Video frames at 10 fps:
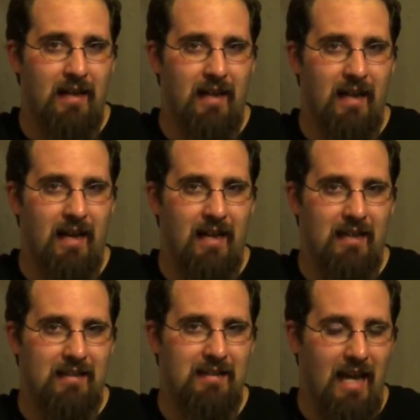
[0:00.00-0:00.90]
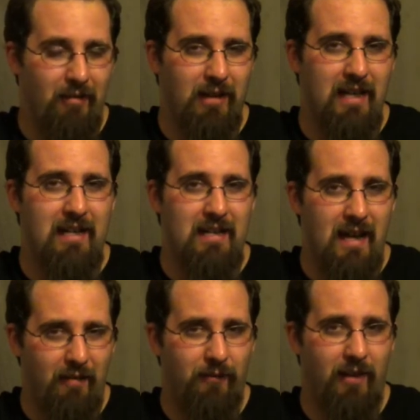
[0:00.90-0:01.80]
sounding
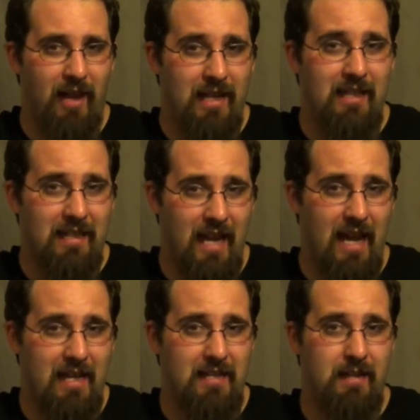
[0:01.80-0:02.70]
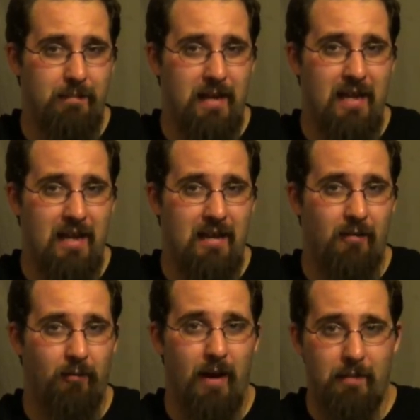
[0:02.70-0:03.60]
enough like Tate to be
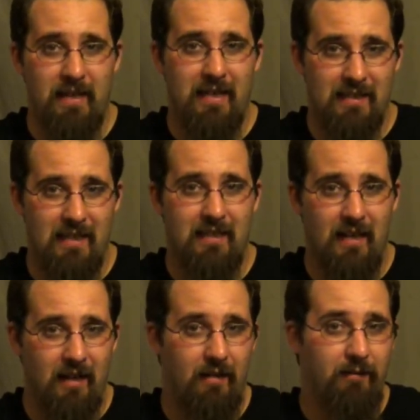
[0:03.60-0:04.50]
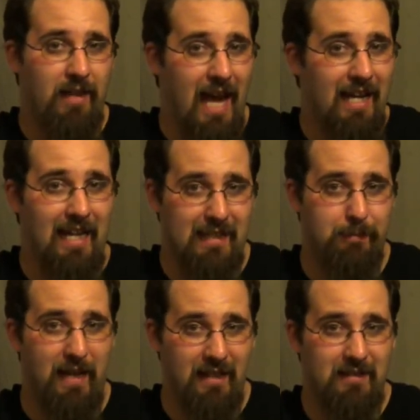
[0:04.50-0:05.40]
reminiscent of that
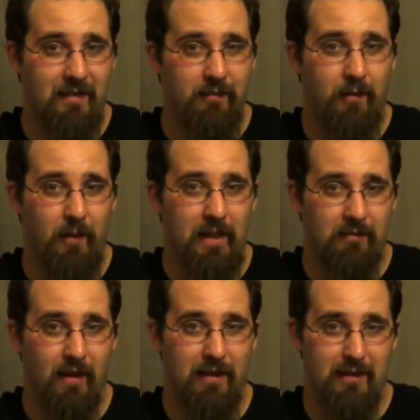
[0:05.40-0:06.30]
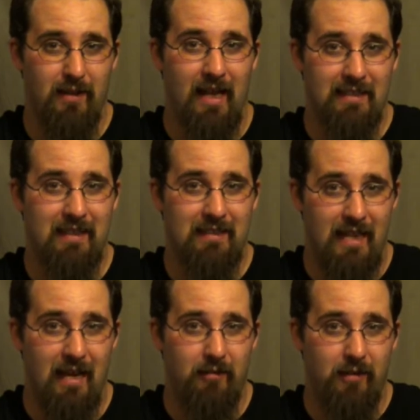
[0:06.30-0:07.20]
aspect of Queensrÿche's classic
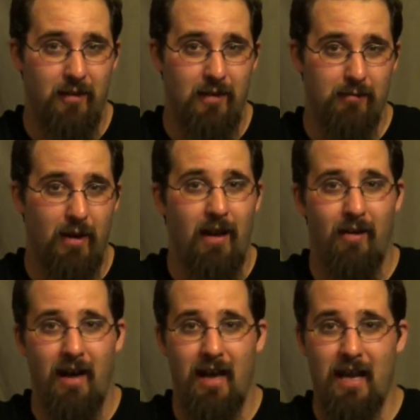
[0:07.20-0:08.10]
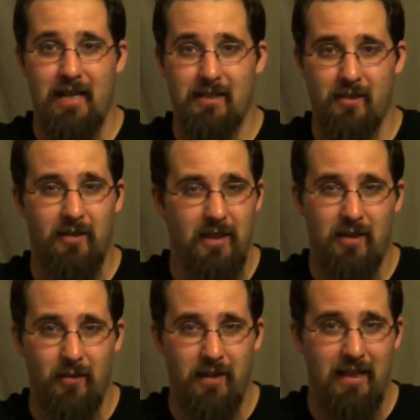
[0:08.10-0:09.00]
sound, because while I certainly
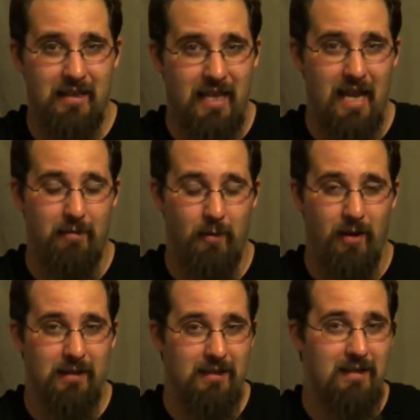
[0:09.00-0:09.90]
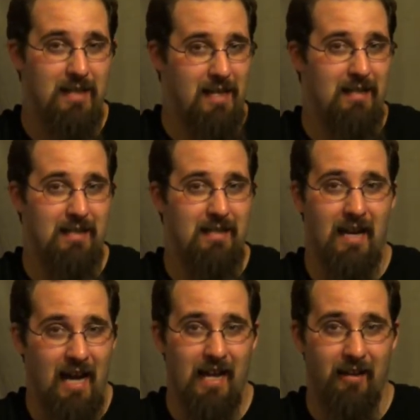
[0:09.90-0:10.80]
don't think Tate was the
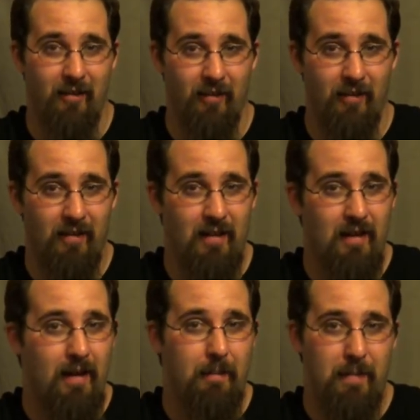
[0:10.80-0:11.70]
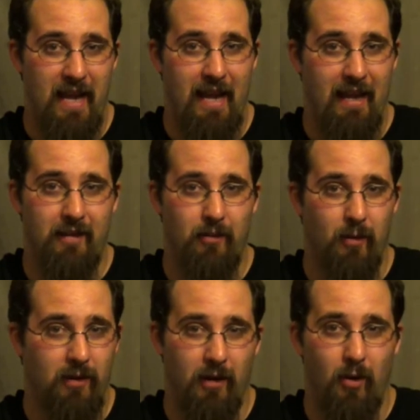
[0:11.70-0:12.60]
entire band
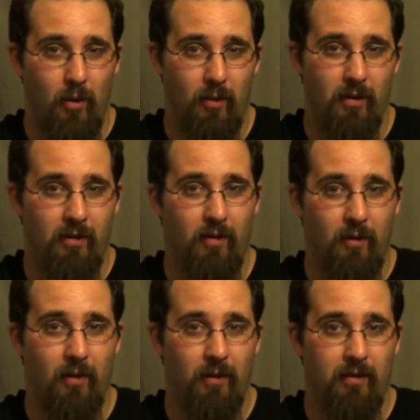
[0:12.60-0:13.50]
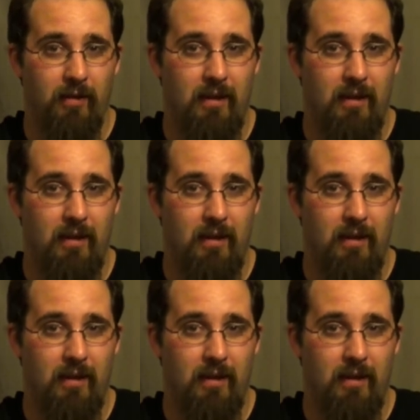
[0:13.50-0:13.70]
or the core